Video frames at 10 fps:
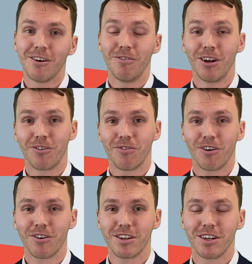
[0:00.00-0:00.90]
We look
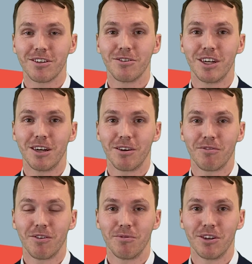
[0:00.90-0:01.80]
forward to hearing
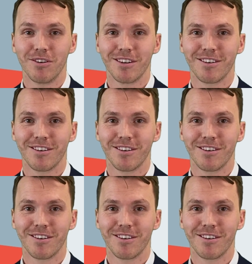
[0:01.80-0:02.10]
from you.